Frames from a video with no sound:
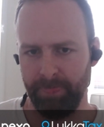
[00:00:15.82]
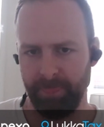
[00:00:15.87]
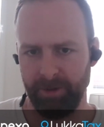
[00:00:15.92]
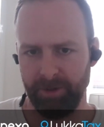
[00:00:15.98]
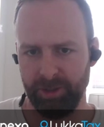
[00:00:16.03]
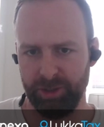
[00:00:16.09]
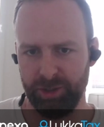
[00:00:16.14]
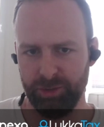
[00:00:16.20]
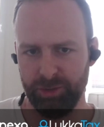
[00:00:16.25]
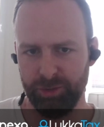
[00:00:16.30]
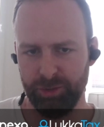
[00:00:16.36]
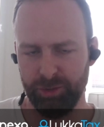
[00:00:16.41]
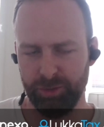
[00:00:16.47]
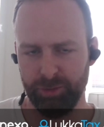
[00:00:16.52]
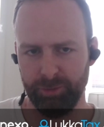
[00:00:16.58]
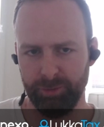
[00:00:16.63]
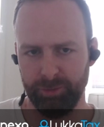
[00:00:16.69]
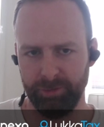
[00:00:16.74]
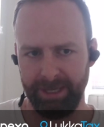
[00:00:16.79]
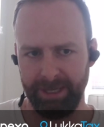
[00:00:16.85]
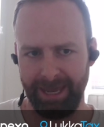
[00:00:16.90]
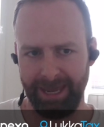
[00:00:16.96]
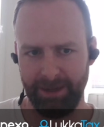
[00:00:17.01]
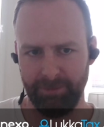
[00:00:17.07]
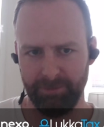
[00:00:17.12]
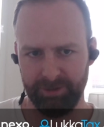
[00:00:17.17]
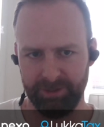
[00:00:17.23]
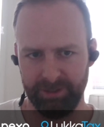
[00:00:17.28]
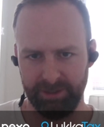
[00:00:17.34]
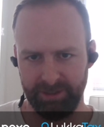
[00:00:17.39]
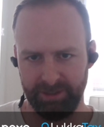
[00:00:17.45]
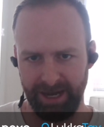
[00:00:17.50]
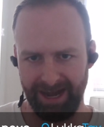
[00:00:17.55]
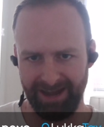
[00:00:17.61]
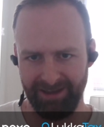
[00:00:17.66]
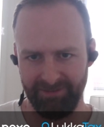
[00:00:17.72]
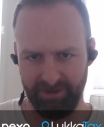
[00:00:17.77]
you came to
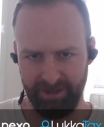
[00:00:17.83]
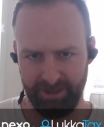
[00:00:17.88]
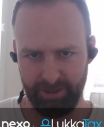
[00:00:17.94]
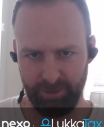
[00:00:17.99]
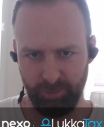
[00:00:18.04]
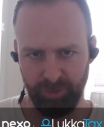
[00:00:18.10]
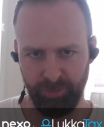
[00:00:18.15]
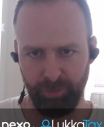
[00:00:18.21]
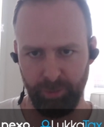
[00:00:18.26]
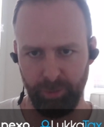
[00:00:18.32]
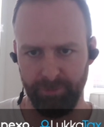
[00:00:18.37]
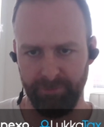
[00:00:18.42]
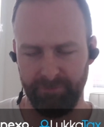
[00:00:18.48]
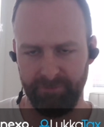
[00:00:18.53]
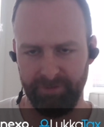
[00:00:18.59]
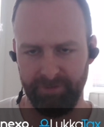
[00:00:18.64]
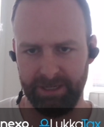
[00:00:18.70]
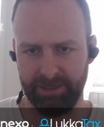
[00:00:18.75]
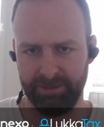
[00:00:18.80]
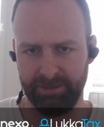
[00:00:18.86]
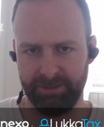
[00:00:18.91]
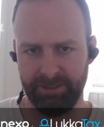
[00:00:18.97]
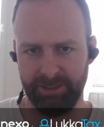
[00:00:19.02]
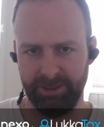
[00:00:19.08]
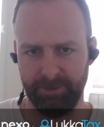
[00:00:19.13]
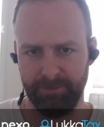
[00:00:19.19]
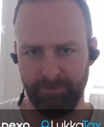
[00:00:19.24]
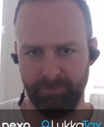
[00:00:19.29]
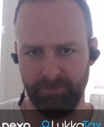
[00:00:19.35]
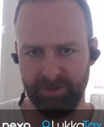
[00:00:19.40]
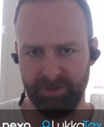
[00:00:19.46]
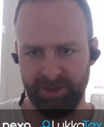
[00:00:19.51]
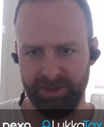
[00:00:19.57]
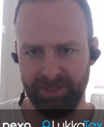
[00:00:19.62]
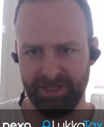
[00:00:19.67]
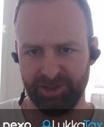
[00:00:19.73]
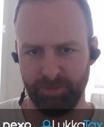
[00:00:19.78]
dive in with both feet to
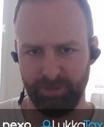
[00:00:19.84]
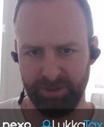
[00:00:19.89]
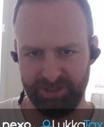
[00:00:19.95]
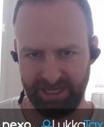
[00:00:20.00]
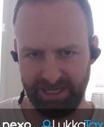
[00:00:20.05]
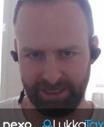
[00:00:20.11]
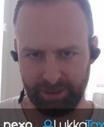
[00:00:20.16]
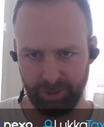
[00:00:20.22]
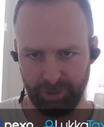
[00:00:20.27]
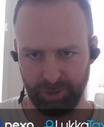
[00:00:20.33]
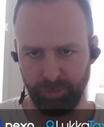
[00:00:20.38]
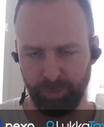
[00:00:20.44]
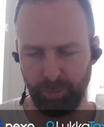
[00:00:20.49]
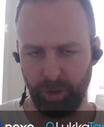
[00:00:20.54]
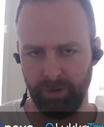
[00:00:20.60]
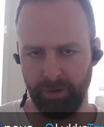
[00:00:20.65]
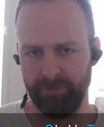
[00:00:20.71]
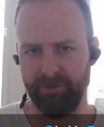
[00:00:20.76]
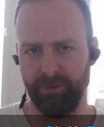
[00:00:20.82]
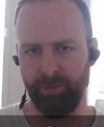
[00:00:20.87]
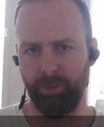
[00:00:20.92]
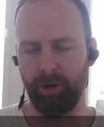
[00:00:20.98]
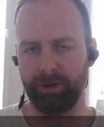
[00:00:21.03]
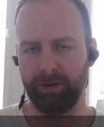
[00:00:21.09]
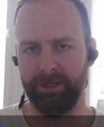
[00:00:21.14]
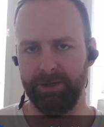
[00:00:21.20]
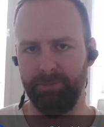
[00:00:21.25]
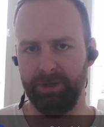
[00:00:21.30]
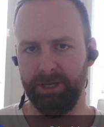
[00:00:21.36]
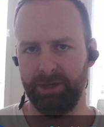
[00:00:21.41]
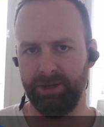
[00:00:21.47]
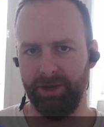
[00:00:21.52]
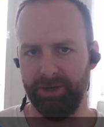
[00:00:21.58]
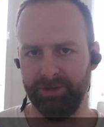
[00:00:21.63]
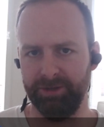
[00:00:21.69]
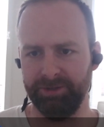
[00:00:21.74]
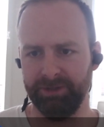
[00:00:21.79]
this particular part of the market,
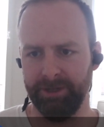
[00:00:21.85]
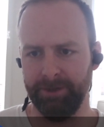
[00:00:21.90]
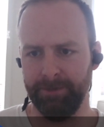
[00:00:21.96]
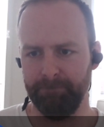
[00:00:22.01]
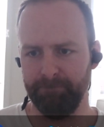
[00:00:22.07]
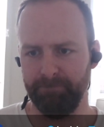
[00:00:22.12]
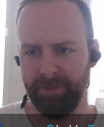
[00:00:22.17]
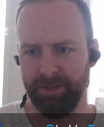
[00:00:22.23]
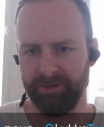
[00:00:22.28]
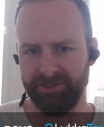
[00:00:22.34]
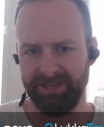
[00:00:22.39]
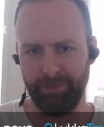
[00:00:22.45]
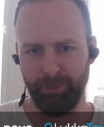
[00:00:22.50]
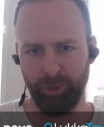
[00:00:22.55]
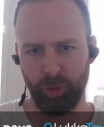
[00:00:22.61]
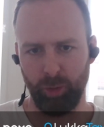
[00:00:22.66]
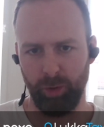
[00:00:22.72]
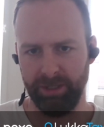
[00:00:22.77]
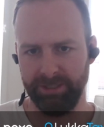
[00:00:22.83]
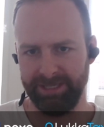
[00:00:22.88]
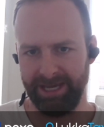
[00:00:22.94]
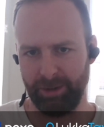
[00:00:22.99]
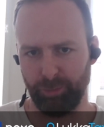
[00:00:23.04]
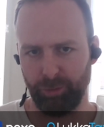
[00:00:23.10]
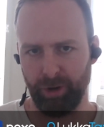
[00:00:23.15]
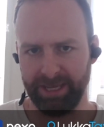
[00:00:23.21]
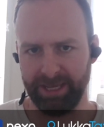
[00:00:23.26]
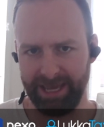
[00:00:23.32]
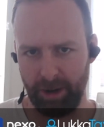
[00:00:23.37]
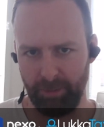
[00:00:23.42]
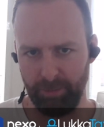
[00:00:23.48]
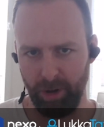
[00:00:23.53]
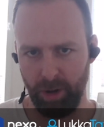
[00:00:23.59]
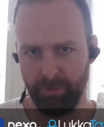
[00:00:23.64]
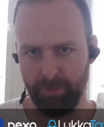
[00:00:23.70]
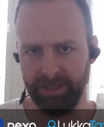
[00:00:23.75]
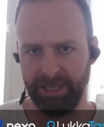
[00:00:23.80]
because stablecoins had a breakout
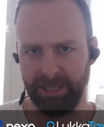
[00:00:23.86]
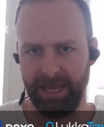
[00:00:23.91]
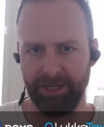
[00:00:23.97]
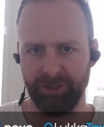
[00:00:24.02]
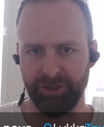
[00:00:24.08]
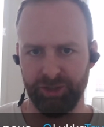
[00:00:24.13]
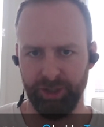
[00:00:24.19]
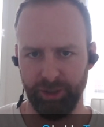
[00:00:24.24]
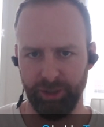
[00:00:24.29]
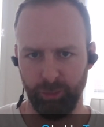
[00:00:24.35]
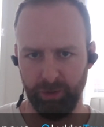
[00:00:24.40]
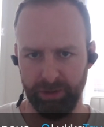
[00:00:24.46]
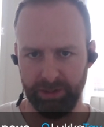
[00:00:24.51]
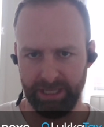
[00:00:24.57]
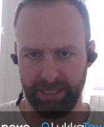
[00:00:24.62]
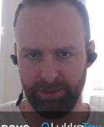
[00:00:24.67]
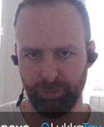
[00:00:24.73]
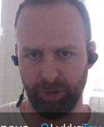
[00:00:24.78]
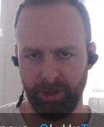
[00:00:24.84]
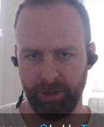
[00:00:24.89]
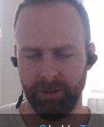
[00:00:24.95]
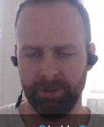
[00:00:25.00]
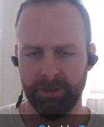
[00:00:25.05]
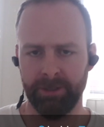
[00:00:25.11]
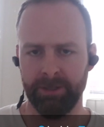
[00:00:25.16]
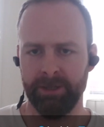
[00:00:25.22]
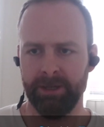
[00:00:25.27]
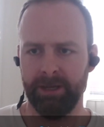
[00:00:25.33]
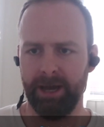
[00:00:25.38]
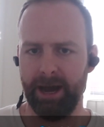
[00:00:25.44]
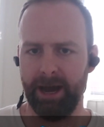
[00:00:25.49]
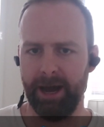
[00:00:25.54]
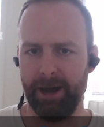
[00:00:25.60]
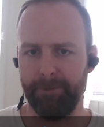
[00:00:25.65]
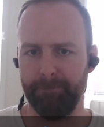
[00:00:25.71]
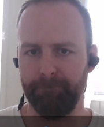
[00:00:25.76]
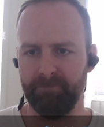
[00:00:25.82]
moment last year with Libra,
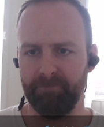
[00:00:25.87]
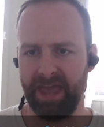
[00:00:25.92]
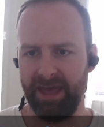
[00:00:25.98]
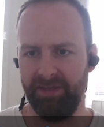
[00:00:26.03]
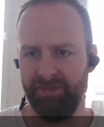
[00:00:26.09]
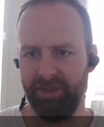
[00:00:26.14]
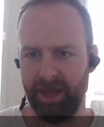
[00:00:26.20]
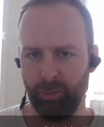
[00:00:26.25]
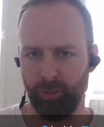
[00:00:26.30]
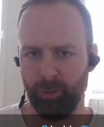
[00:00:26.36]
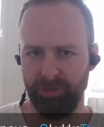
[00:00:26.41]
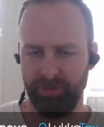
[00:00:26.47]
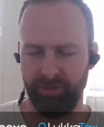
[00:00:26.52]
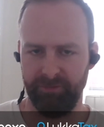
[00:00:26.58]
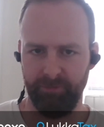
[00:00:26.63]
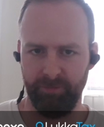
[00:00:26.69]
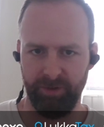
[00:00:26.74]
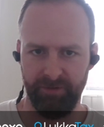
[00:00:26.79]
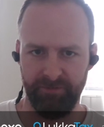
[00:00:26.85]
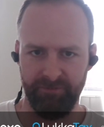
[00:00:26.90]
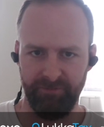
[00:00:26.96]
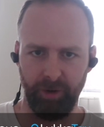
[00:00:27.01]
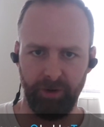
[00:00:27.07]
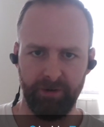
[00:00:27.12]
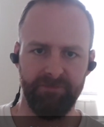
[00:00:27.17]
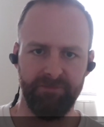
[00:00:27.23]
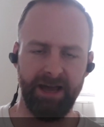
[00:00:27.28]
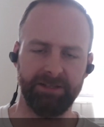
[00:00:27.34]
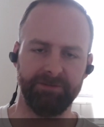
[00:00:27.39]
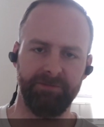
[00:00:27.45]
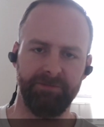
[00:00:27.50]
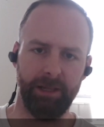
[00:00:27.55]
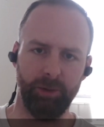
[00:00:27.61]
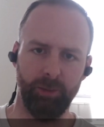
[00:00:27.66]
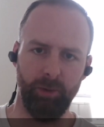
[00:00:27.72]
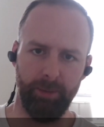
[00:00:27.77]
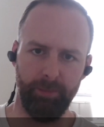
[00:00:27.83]
and then with the very fast
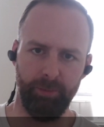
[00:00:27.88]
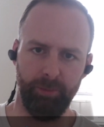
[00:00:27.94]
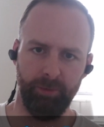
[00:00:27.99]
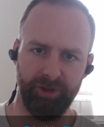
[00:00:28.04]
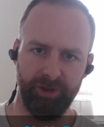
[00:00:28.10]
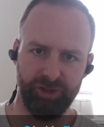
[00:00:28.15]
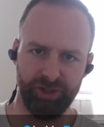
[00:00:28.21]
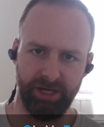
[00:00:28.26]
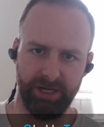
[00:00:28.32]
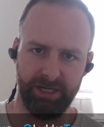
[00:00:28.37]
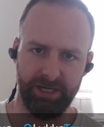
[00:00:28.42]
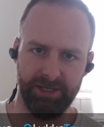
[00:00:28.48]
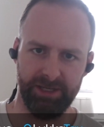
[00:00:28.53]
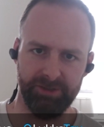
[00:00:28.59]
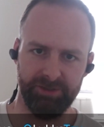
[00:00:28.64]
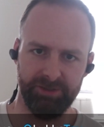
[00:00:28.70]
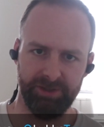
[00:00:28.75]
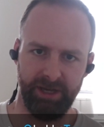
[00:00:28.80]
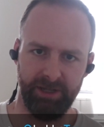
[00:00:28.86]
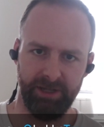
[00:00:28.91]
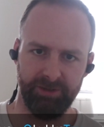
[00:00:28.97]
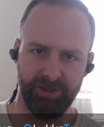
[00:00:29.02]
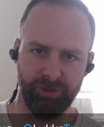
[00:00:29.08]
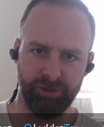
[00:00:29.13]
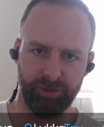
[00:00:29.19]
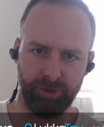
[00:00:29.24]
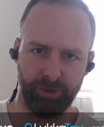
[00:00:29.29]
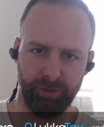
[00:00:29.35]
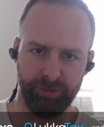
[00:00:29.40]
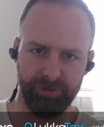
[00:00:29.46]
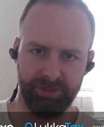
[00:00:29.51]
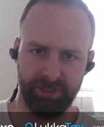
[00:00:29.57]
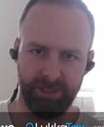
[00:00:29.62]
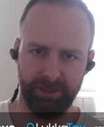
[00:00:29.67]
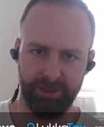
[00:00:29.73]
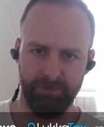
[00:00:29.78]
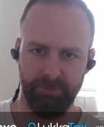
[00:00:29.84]
follow-up with the Chinese digital
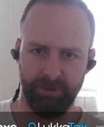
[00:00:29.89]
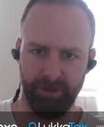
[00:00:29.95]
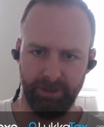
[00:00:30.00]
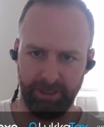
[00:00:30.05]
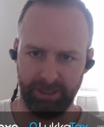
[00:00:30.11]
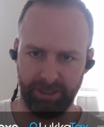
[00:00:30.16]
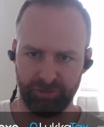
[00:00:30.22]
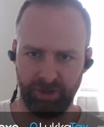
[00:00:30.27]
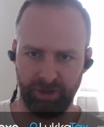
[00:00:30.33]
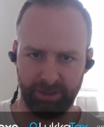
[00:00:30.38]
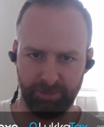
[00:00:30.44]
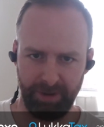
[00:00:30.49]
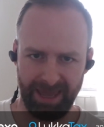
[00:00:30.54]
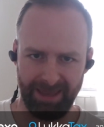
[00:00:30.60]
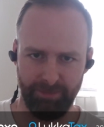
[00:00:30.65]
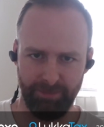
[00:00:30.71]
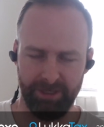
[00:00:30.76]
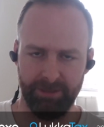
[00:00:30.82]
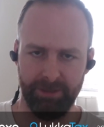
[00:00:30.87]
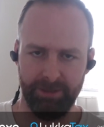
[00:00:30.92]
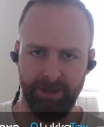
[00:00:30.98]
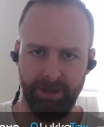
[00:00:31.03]
currency electronic payment